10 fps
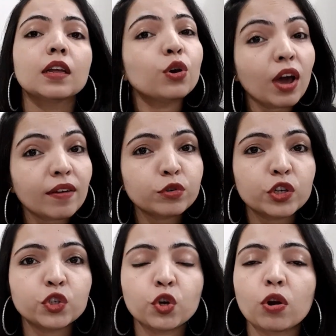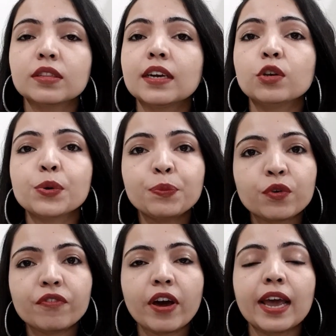You have to ensure that your
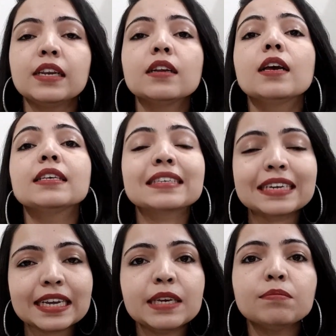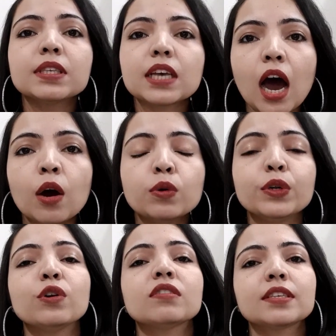profile screams out
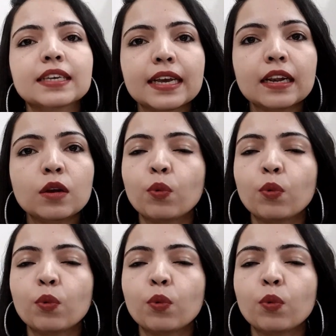your skill.